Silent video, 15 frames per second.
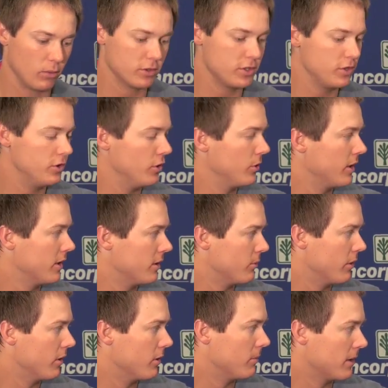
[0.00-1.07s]
Once you do get in
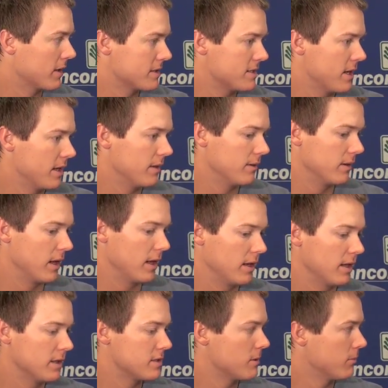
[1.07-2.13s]
the rhythm, like I said, and
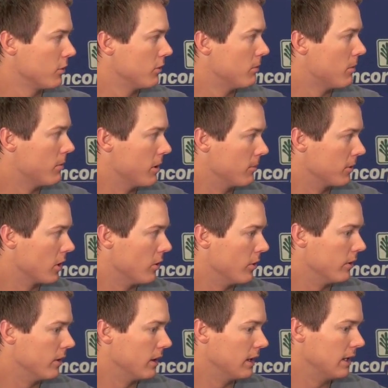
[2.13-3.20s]
get some good momentum going,